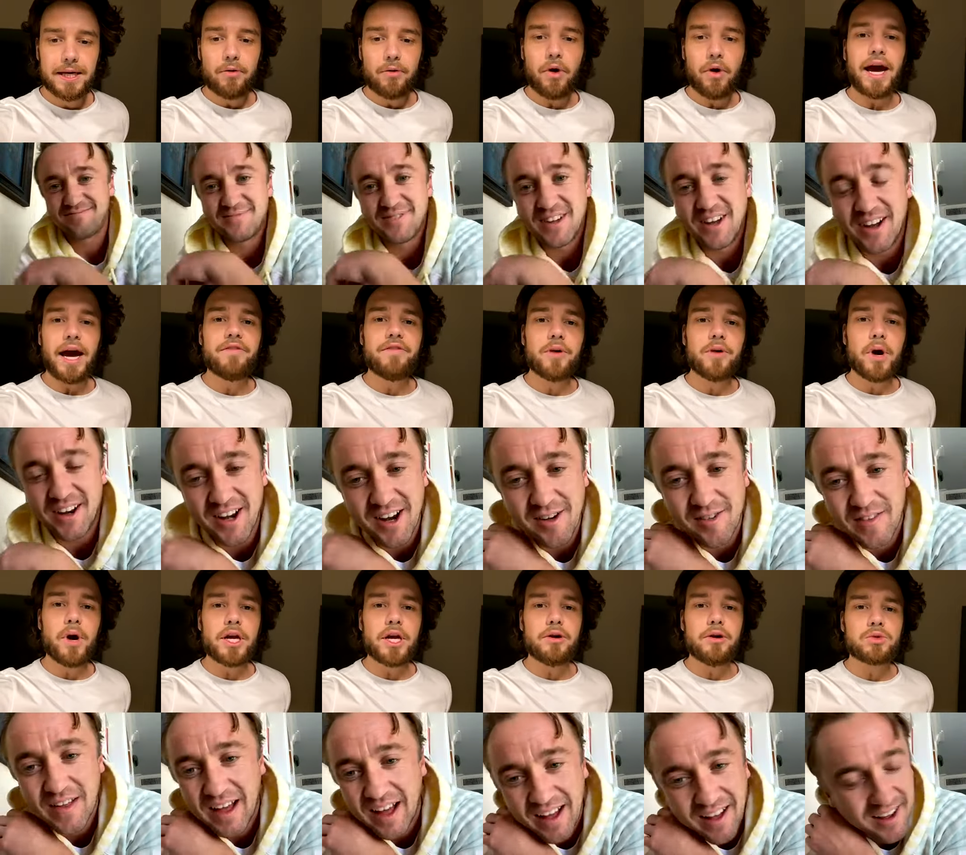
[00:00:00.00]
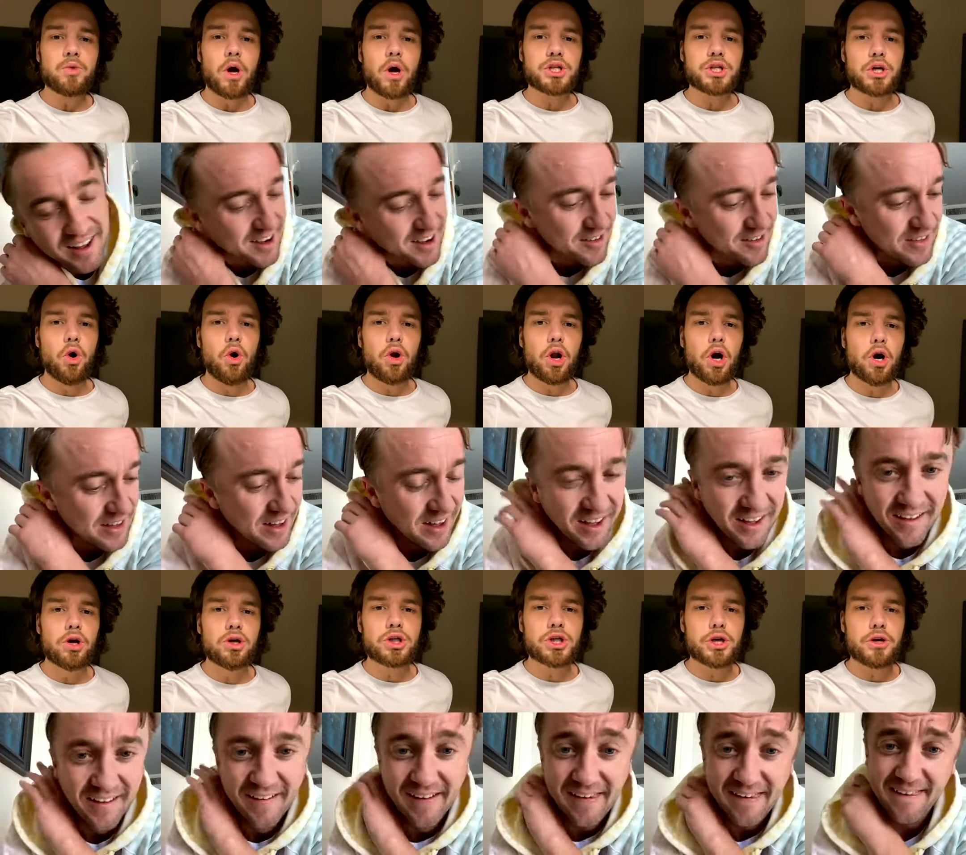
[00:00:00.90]
Speaker 1: Right. everybody that. who's watching, all
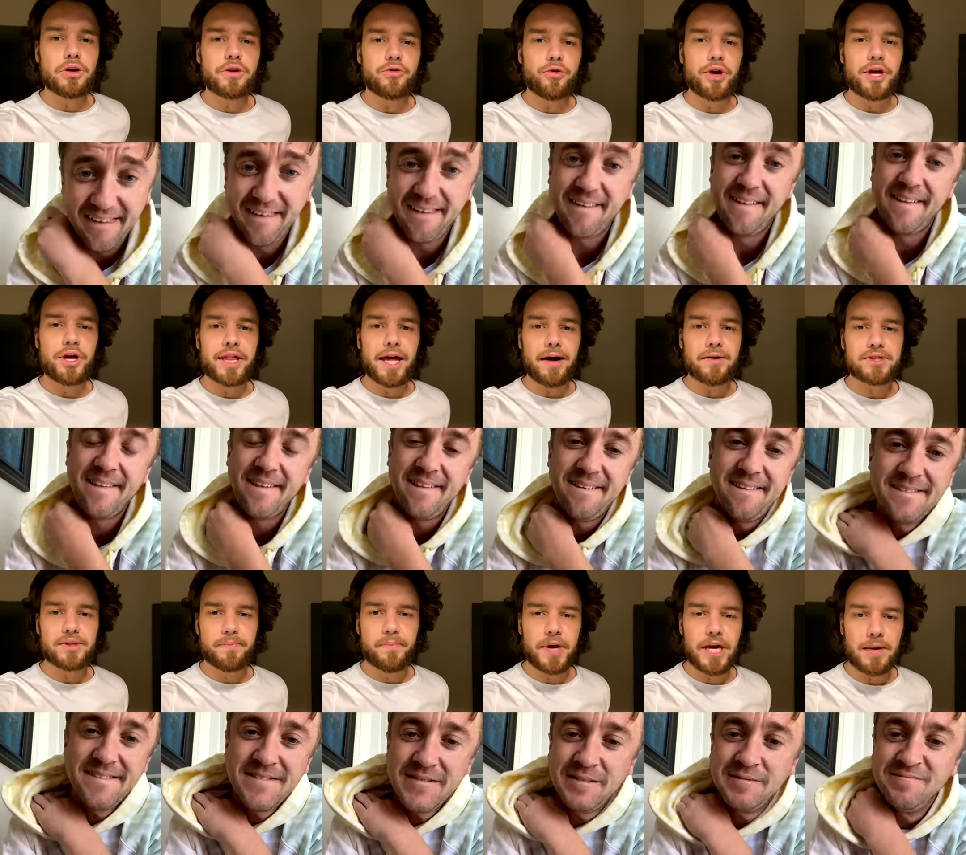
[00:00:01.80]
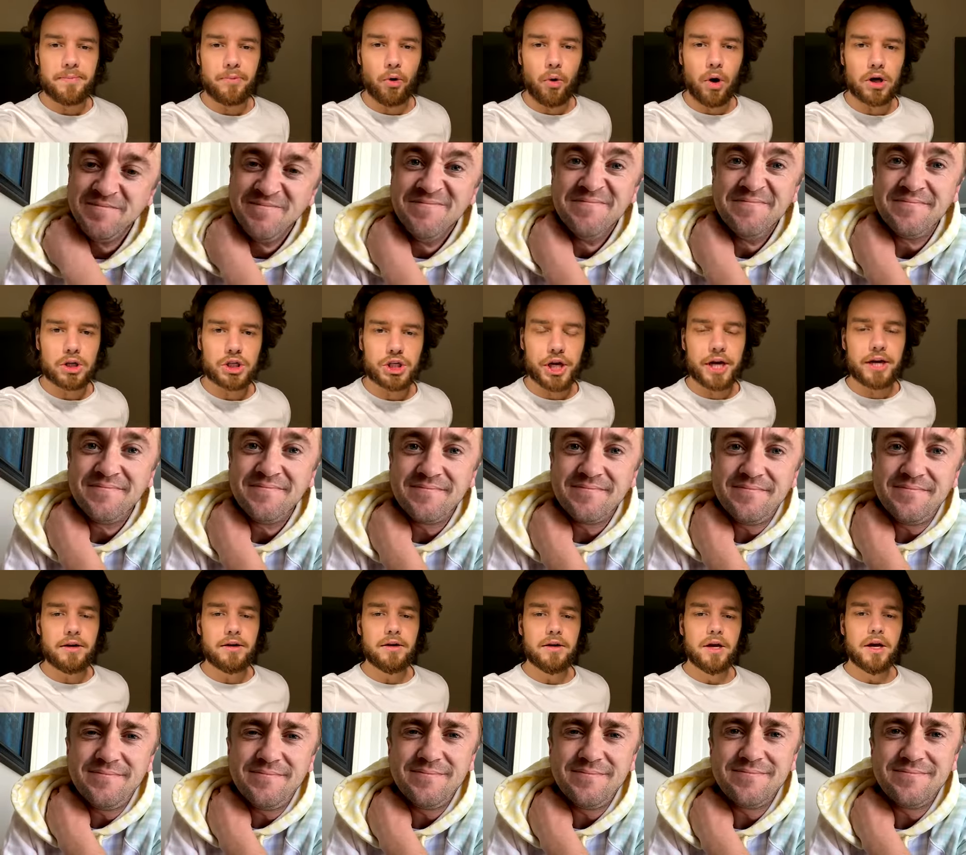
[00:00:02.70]
103,000 people
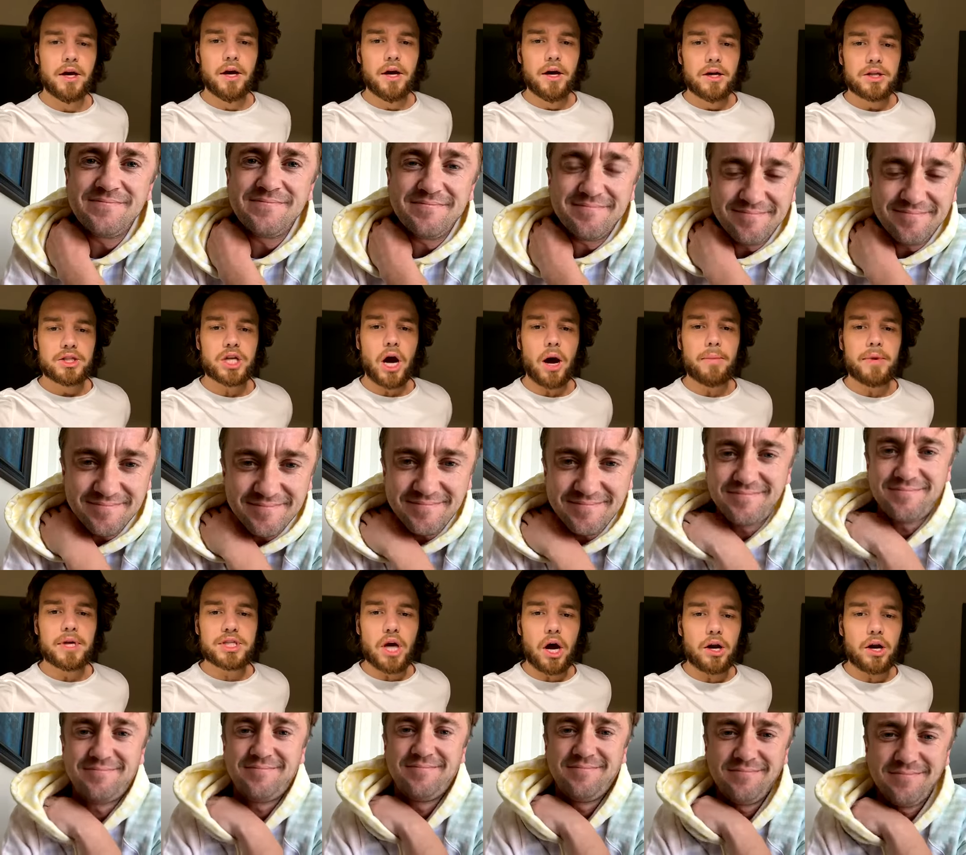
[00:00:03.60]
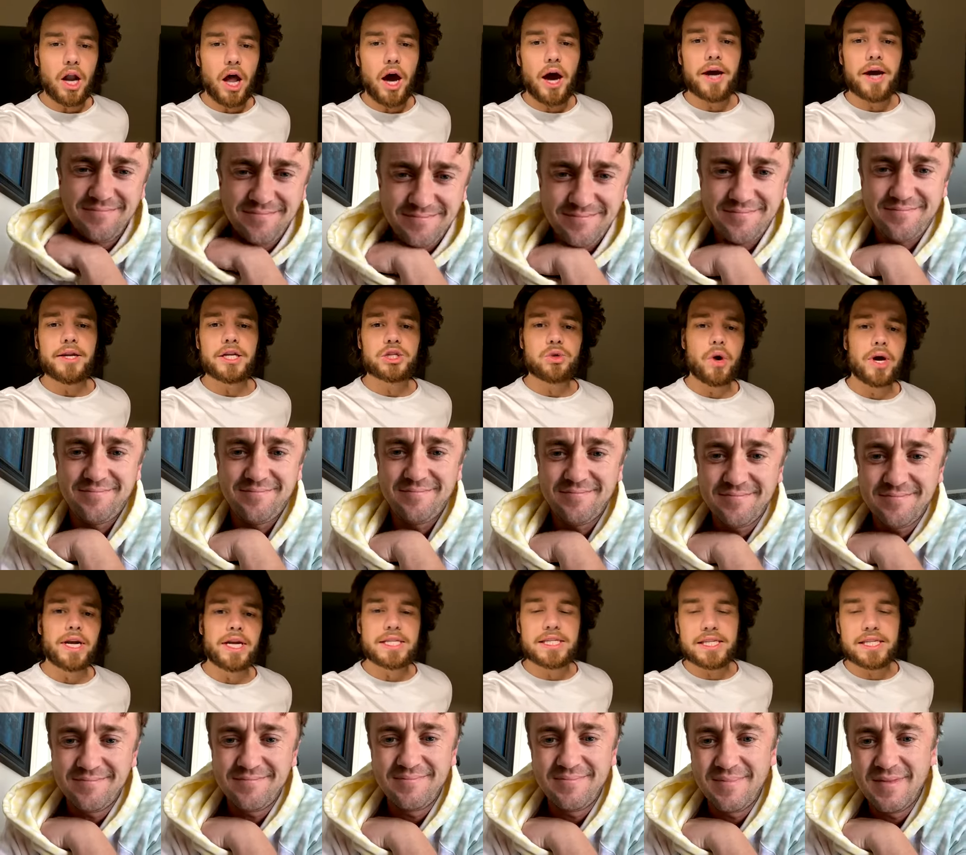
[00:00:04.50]
watching, Tommy's online, the
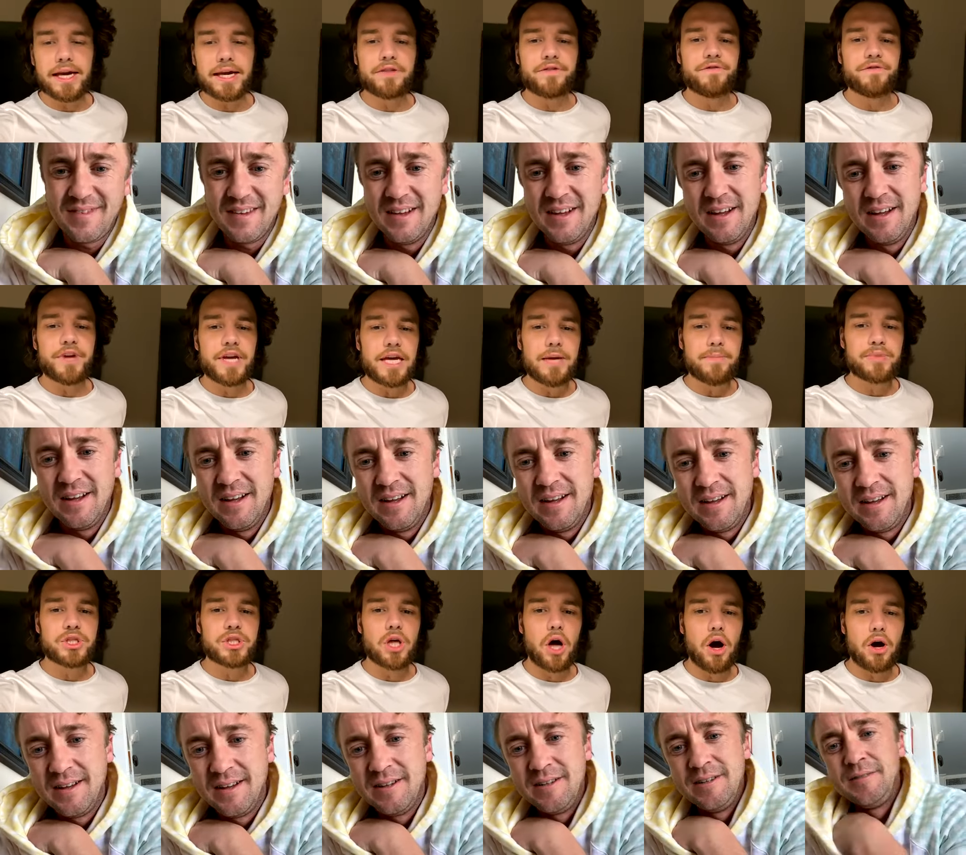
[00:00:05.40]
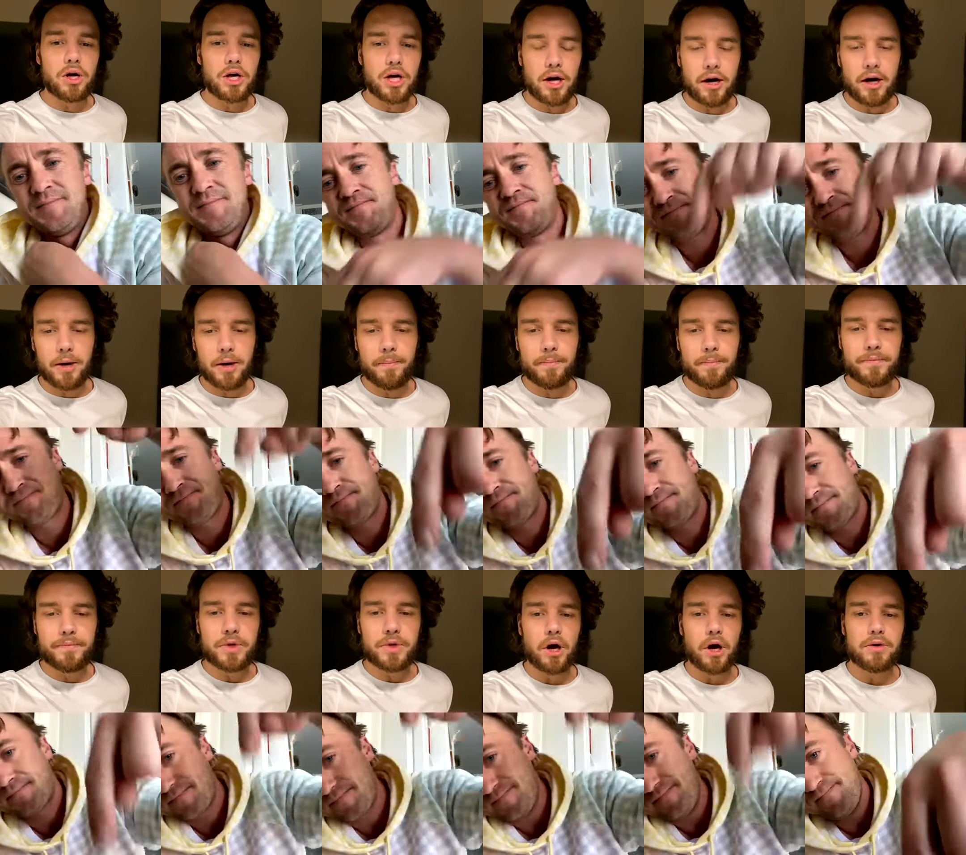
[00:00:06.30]
26th,
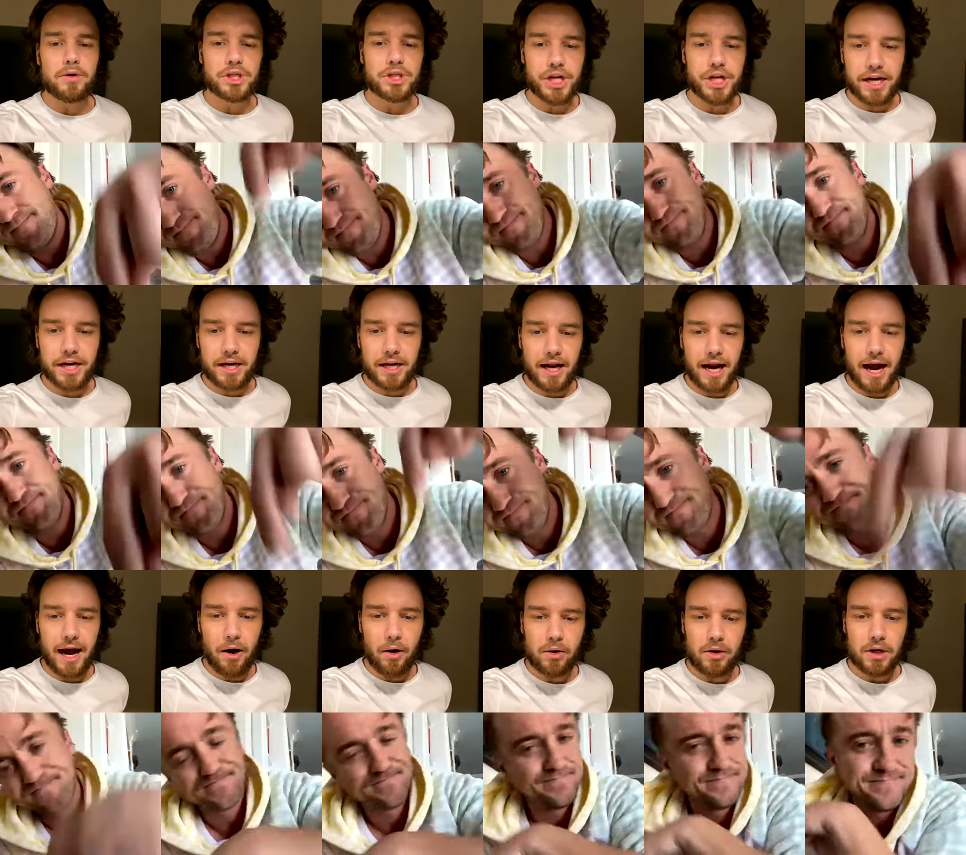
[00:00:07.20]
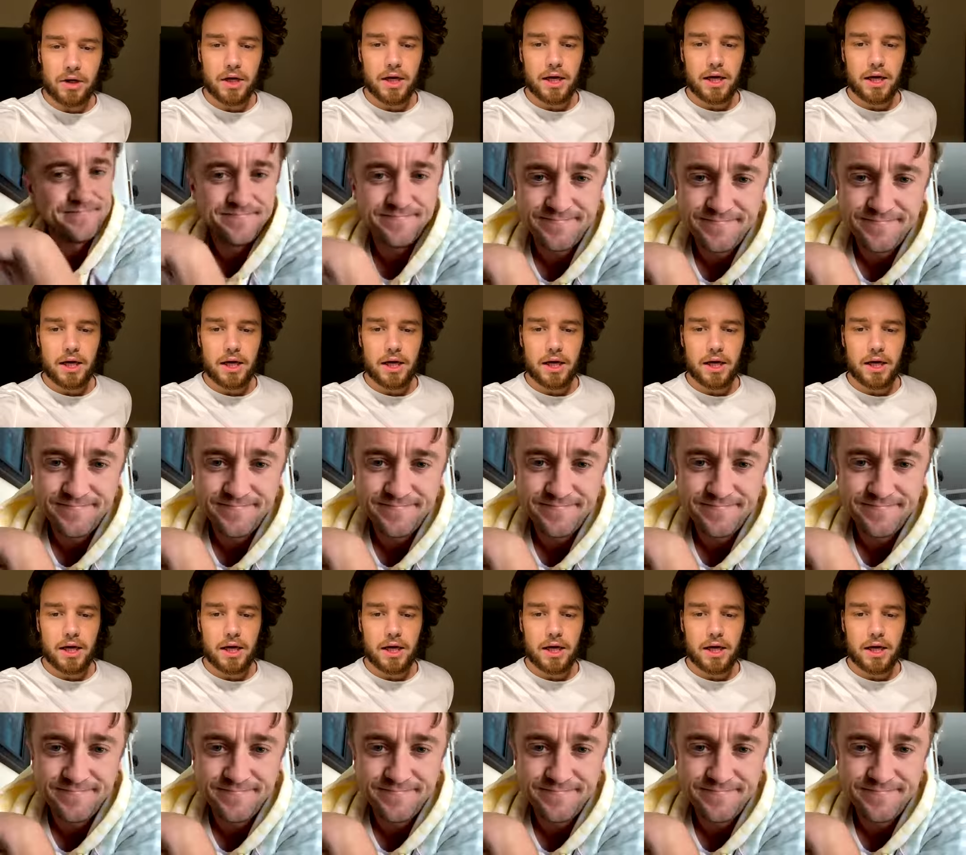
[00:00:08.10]
veeps.com. Go and check it out.